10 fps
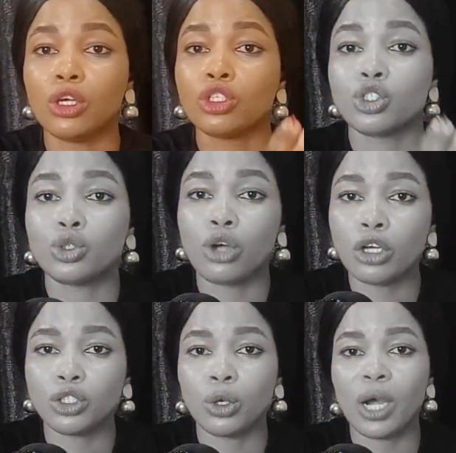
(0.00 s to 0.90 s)

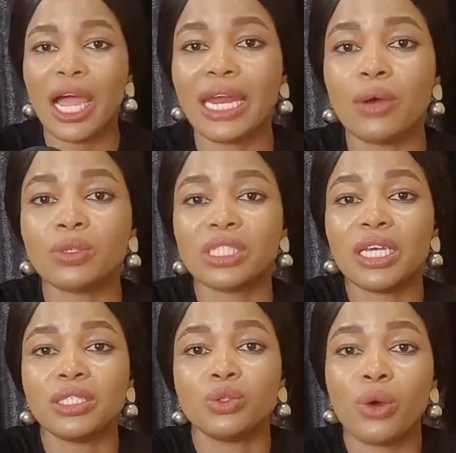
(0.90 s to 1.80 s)
structure and I will
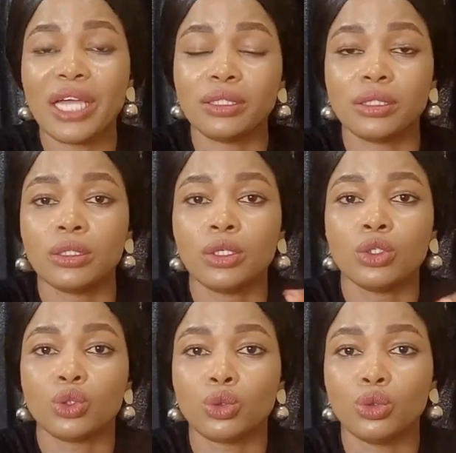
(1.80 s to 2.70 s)
send it right
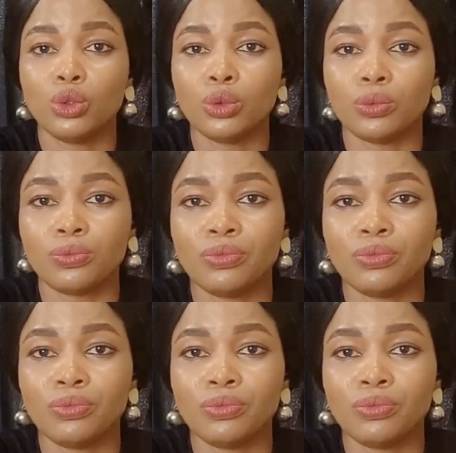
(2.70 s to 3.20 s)
to you.